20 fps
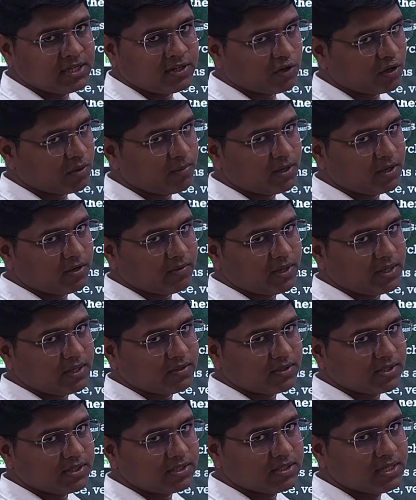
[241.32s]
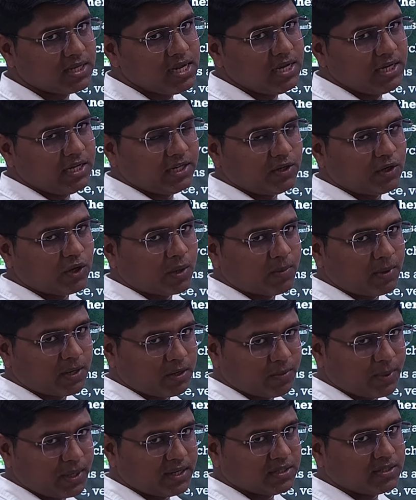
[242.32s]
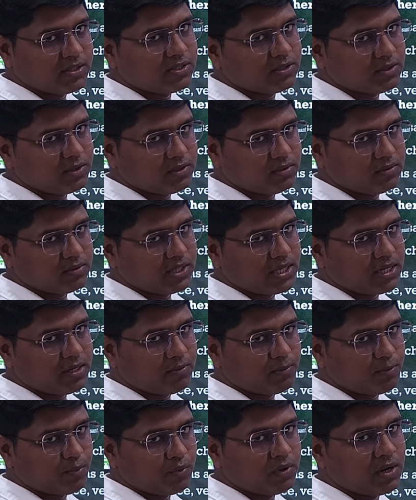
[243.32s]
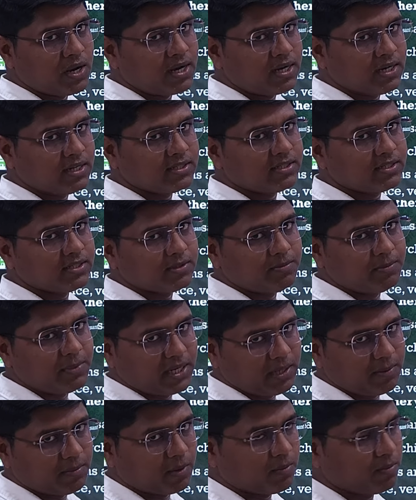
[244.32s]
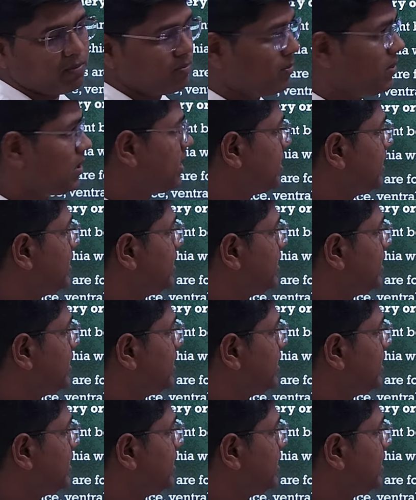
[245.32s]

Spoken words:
and dermatophytosis. Dermatophytosis, their pruritus is minimum, but